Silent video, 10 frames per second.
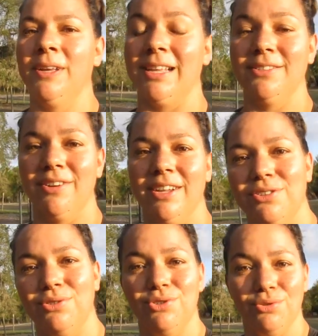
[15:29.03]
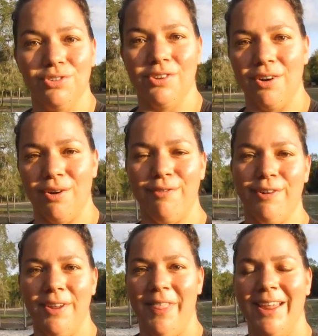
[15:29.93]
as long as you do start
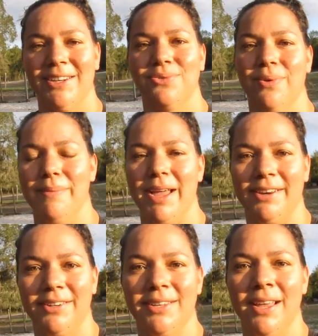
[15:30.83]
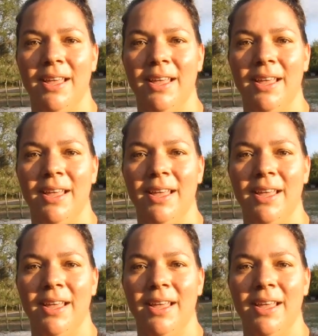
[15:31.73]
over that is what matters